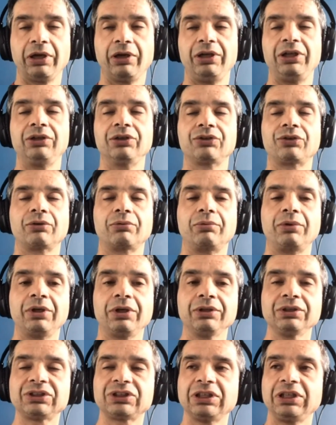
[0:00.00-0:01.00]
In other
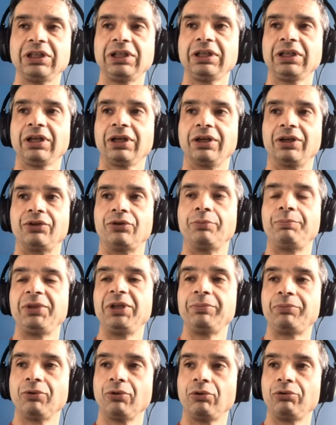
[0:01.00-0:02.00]
words, the
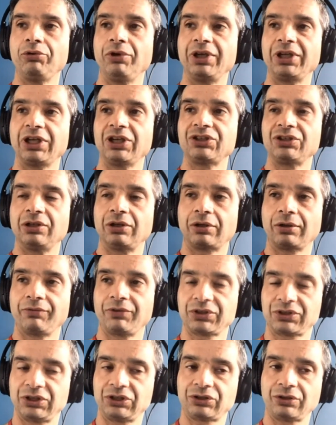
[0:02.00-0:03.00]
people who engage in a
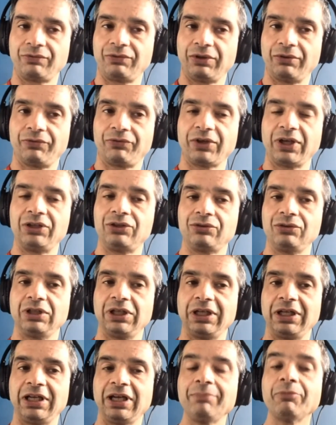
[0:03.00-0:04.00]
conversation with a fine-tuned
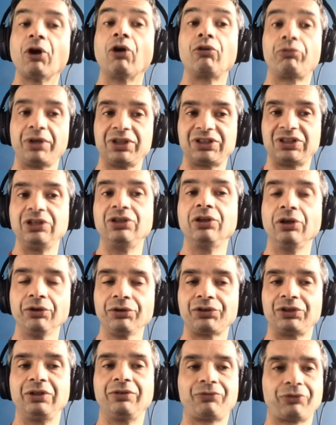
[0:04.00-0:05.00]
LLM already know
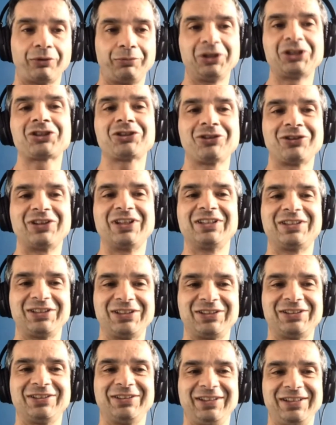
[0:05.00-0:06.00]
the information that
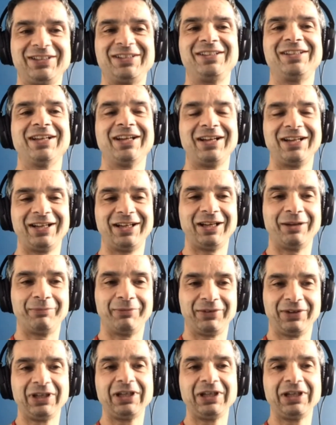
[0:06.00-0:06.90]
is in the LLM.